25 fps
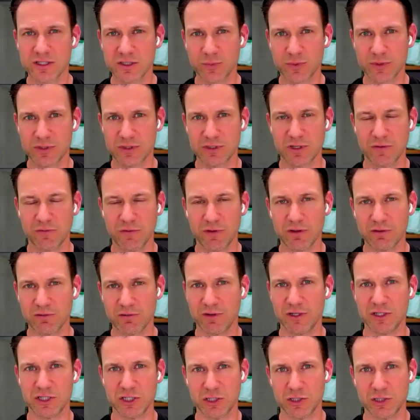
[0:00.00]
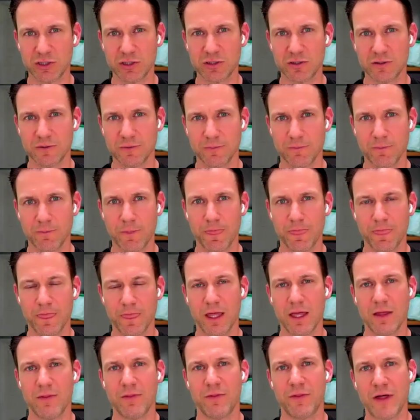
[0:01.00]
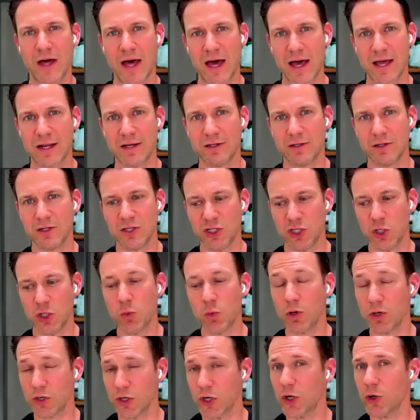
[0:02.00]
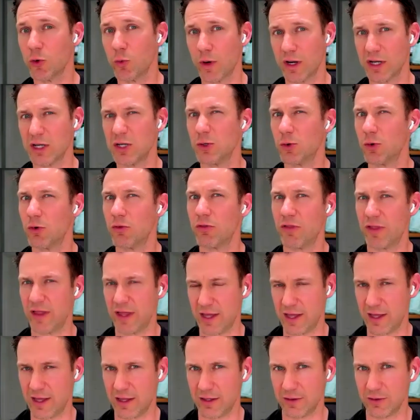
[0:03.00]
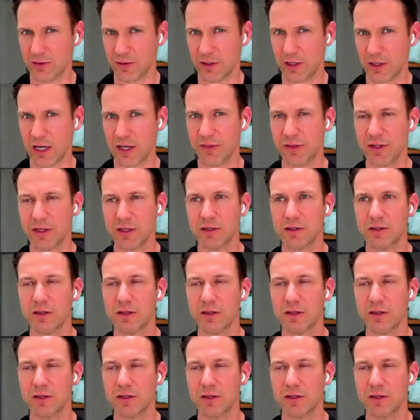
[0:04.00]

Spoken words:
specific vision that you will know when you're there. I think